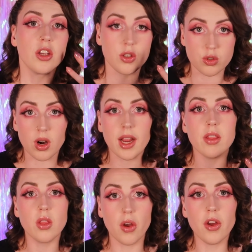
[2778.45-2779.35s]
you try
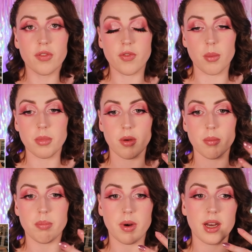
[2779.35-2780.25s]
and learn from
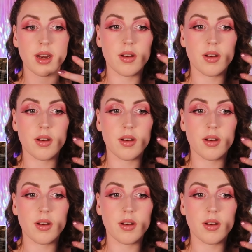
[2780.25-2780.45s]
them. But